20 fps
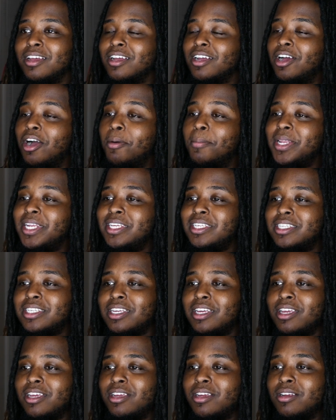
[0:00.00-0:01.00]
comedy
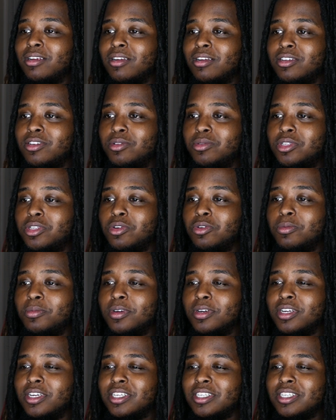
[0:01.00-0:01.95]
skit YouTuber.